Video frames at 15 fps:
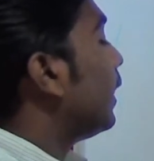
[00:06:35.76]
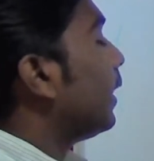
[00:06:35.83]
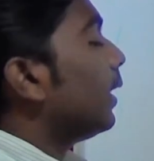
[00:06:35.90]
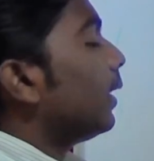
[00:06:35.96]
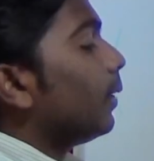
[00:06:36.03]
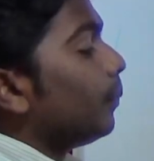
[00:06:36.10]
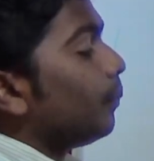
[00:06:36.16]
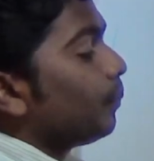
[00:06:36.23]

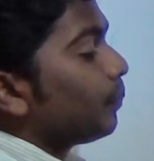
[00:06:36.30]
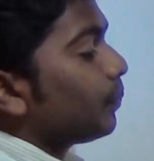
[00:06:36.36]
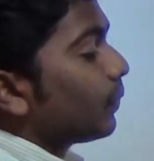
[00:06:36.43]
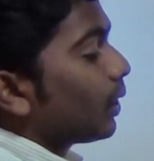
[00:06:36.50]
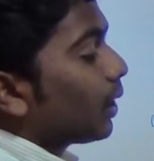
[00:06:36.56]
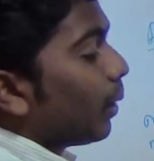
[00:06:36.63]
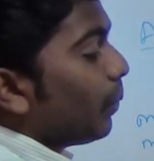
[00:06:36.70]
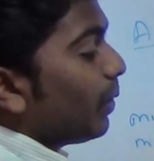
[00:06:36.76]
the
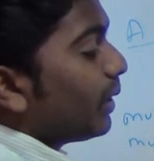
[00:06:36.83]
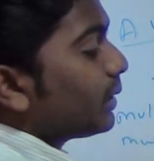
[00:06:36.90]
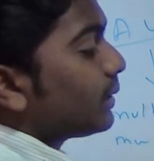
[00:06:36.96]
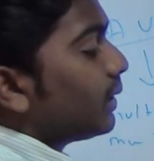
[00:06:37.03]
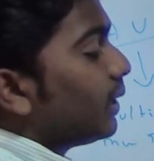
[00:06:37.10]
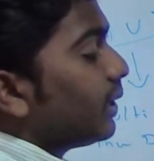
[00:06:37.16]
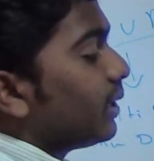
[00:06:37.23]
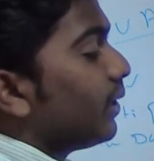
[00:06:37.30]

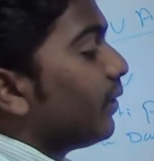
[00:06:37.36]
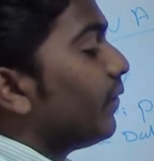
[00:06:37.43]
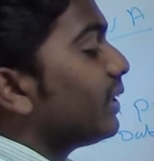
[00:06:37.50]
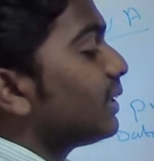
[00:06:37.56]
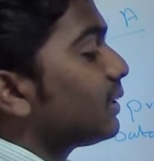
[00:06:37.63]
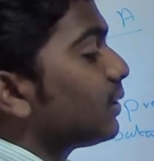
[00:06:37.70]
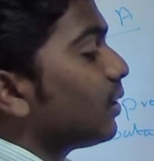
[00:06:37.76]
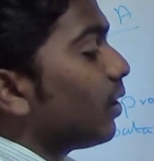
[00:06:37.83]
communication
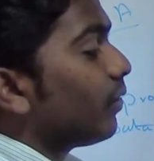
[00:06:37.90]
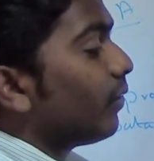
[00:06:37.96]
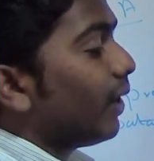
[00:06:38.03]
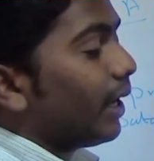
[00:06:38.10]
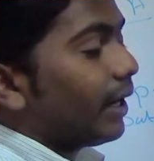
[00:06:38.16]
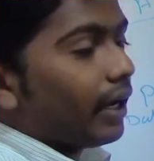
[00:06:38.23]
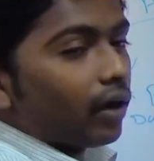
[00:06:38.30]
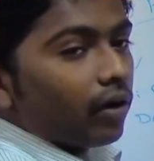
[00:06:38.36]
devices are
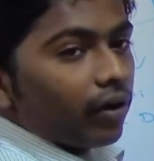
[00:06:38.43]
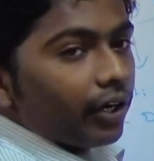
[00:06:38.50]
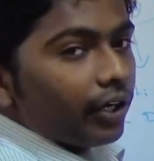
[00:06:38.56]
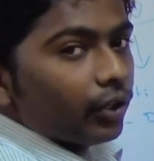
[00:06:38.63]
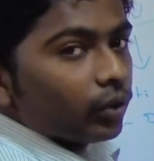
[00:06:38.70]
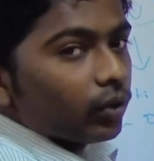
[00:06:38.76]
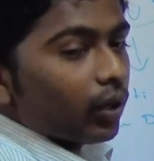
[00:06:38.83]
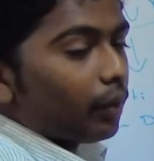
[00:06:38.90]
vary
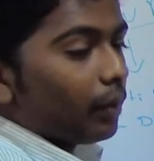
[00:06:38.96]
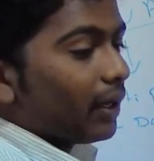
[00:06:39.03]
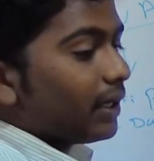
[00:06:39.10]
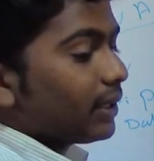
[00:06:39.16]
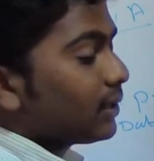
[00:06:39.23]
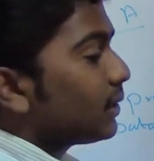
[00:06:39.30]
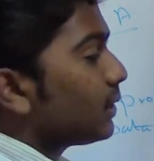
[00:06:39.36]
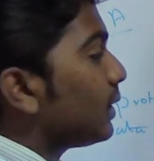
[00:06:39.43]
according to the
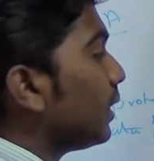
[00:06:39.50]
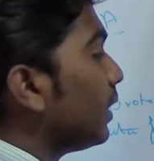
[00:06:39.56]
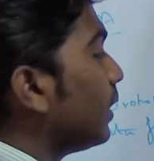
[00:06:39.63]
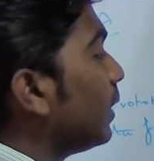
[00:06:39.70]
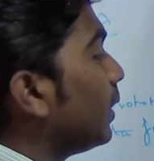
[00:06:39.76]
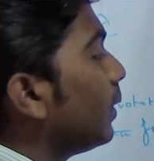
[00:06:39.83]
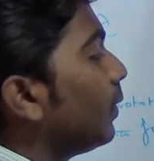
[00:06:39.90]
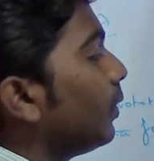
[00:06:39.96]
applications and